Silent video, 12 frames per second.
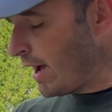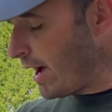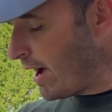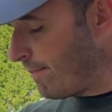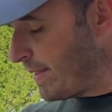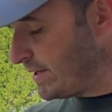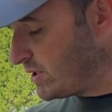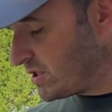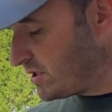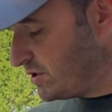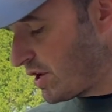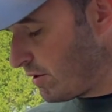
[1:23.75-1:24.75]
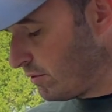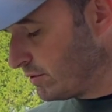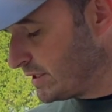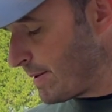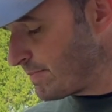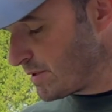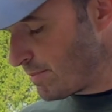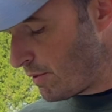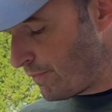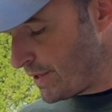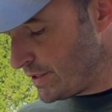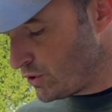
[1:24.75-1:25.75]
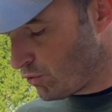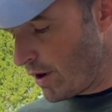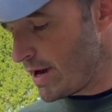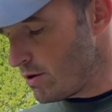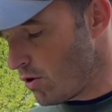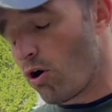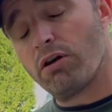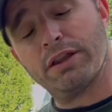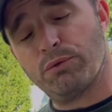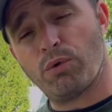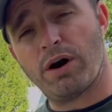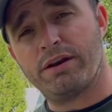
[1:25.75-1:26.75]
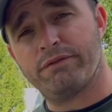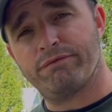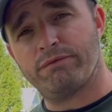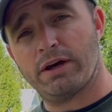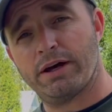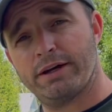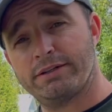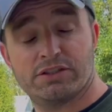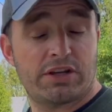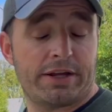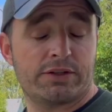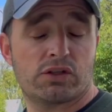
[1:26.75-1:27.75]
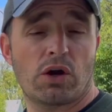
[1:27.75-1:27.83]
and just general tips about these great all-in-one designs.